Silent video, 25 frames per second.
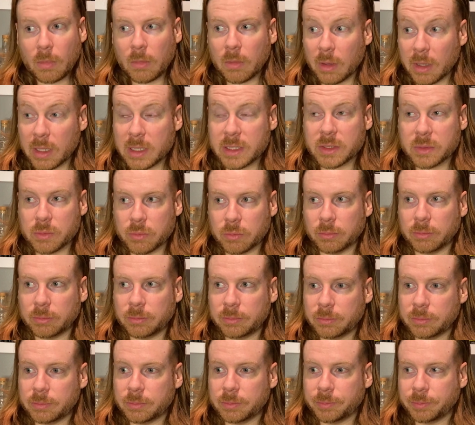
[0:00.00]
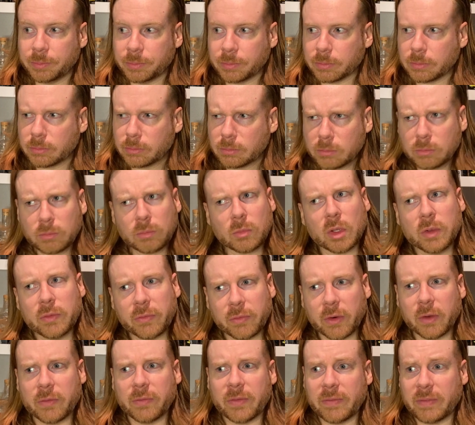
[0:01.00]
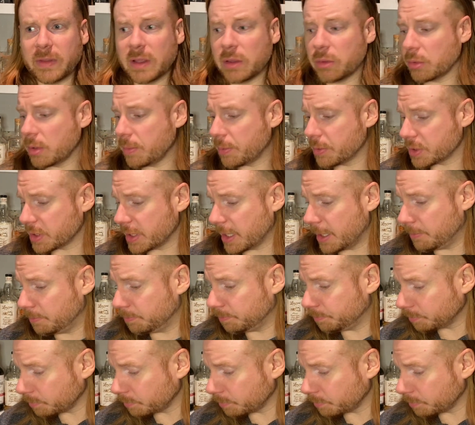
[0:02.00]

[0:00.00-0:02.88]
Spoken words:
It's for a 53%